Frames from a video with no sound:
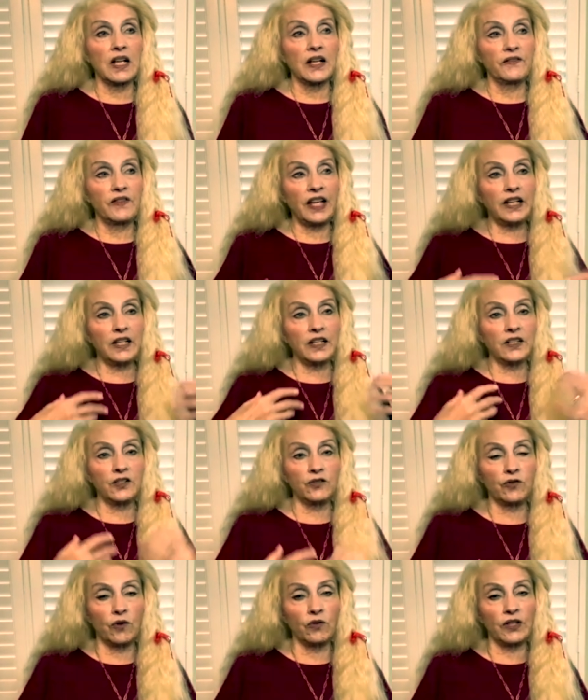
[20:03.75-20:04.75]
They can
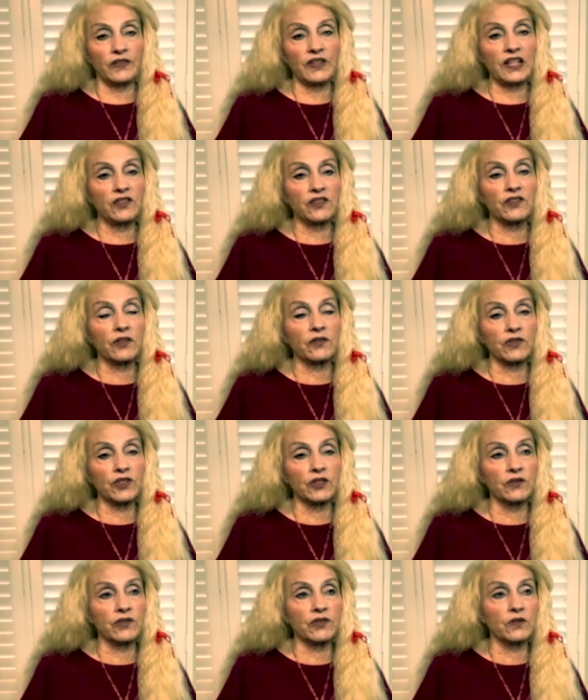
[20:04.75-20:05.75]
control it. They just don't
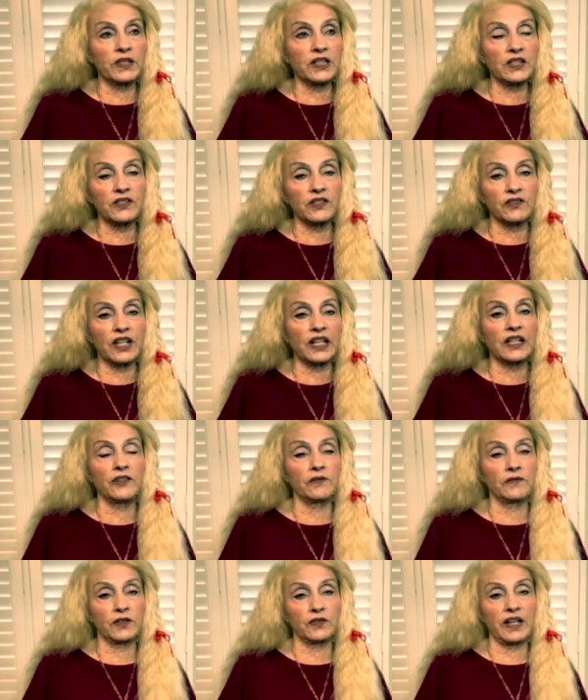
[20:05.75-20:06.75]
choose to because they're taking you
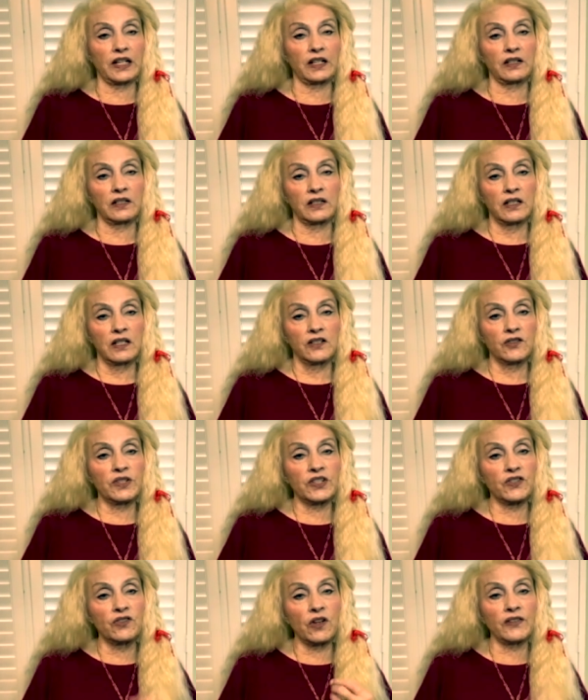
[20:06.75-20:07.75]
for granted. So
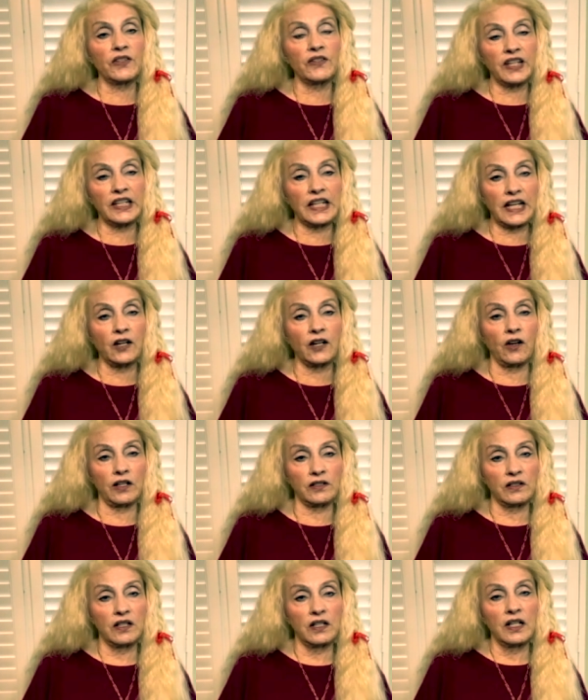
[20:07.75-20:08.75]
it's not that they cannot.
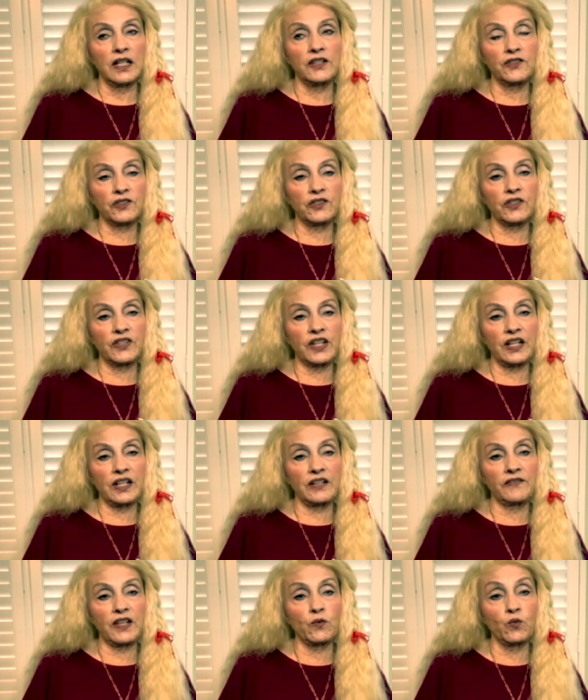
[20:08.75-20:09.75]
It's just that they
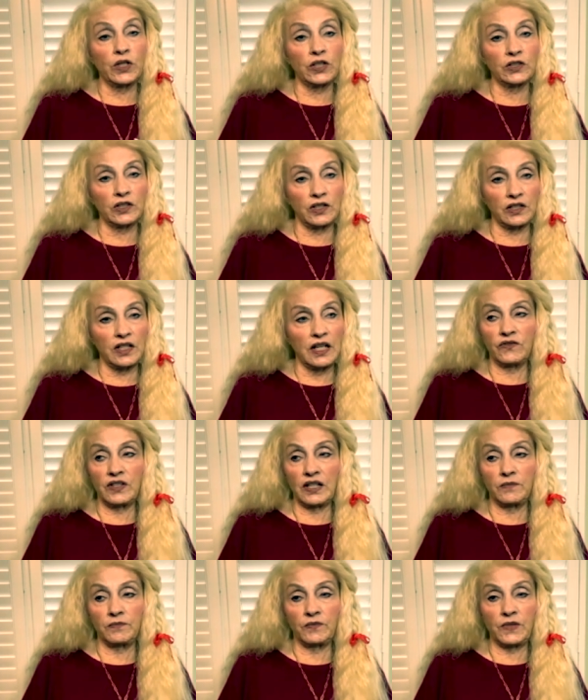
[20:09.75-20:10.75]
if they will not.
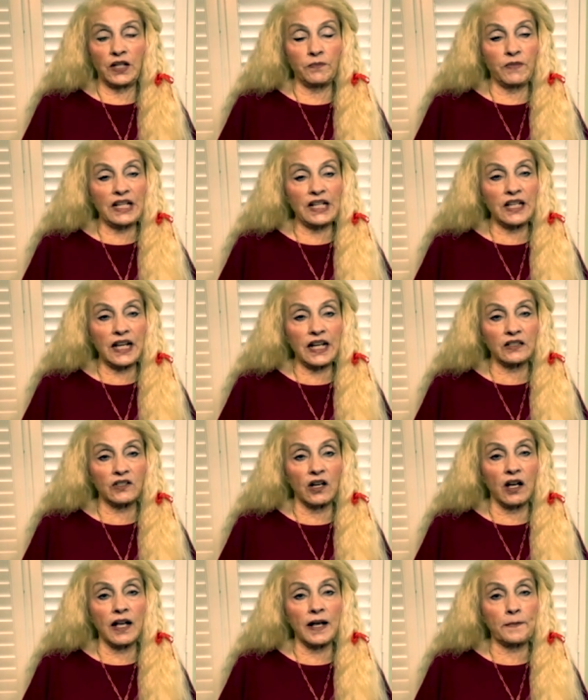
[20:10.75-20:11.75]
It may take
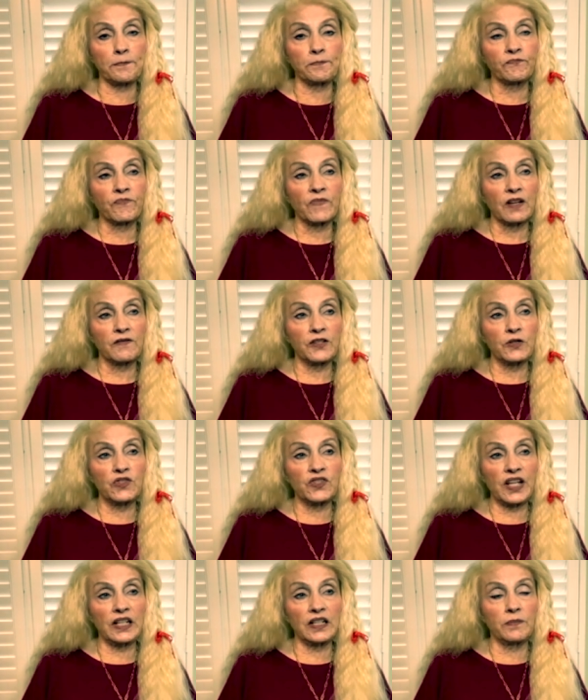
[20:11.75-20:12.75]
time for you
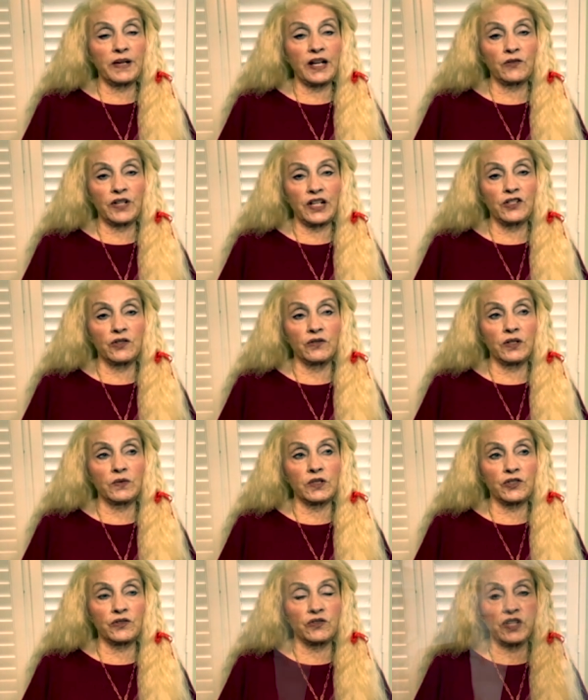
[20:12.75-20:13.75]
setting a boundary and doing
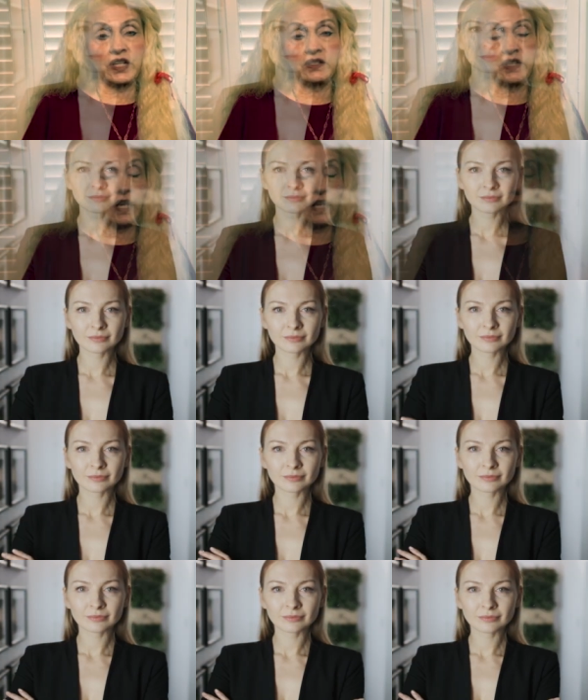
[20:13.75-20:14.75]
what you say. So I'm, you know,
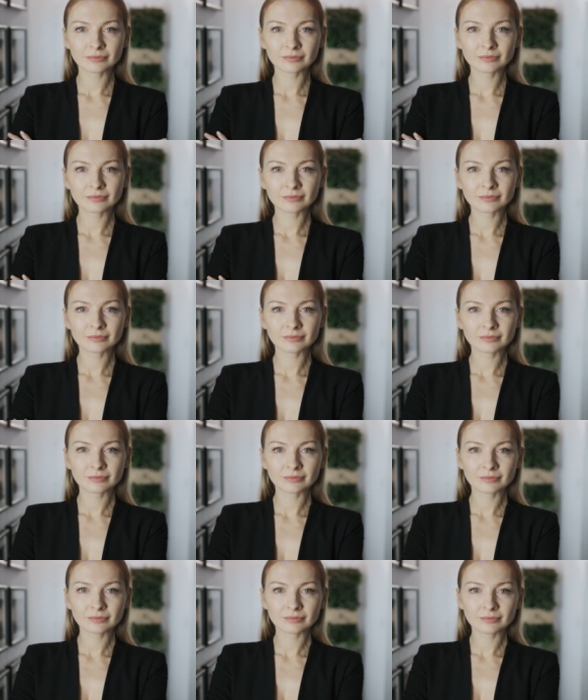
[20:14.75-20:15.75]
I'm not putting up with this. I
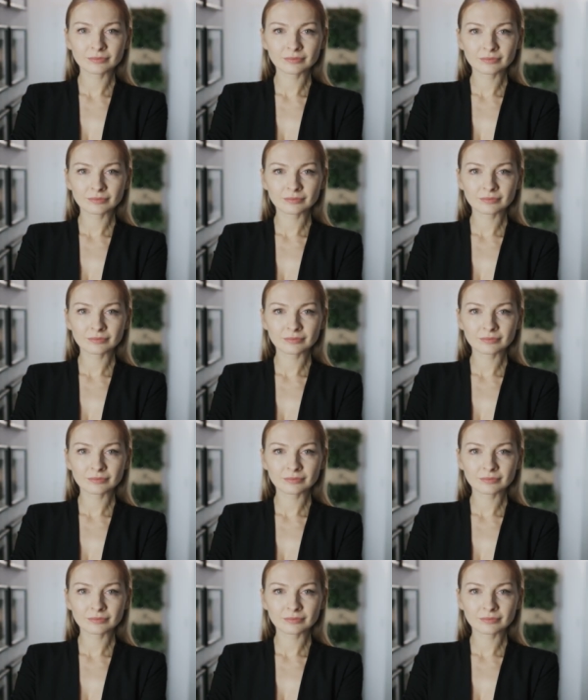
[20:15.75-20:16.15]
will not.